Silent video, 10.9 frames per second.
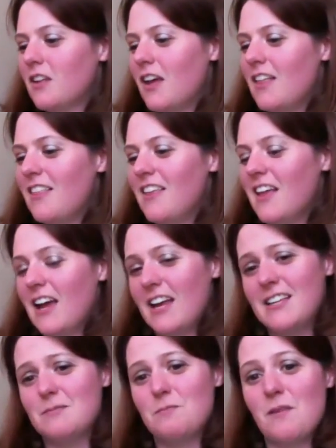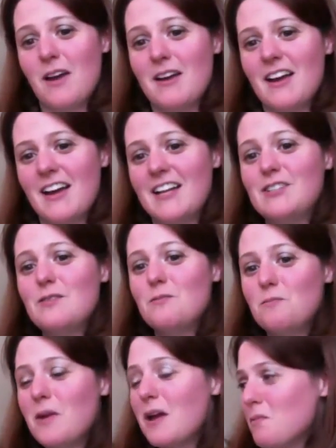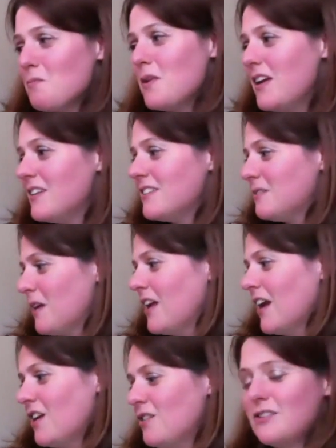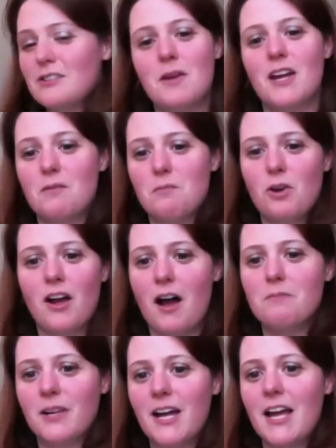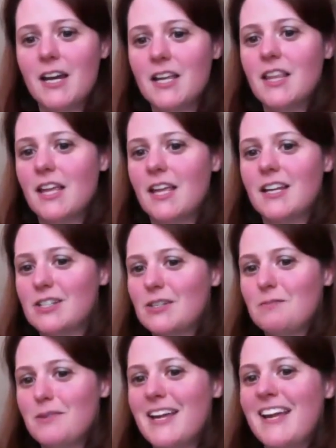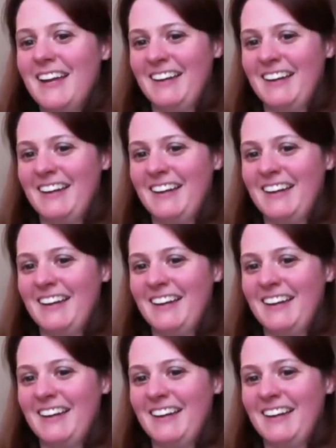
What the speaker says: And then I guess I do paper piece, and I usually make it more complicated than it should be.